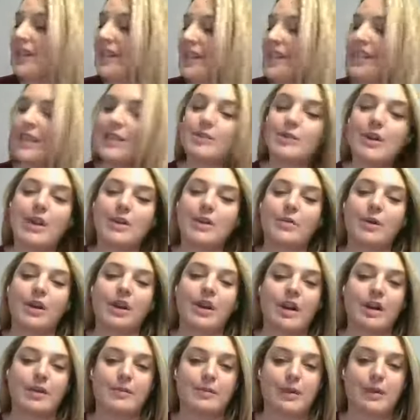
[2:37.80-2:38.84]
This week, we're
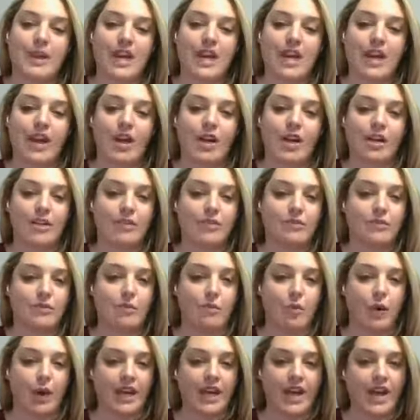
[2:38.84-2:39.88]
going to be
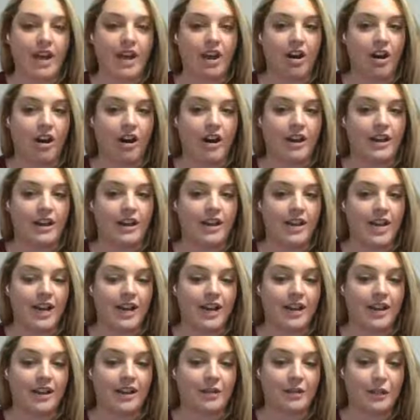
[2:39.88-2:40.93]
working on
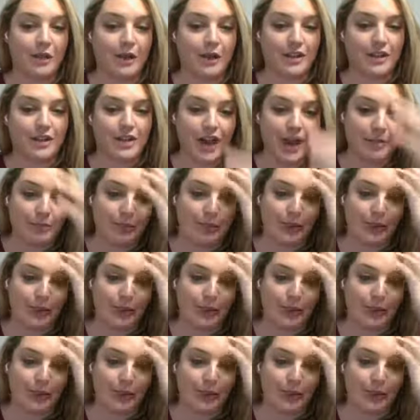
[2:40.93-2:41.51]
a workshop,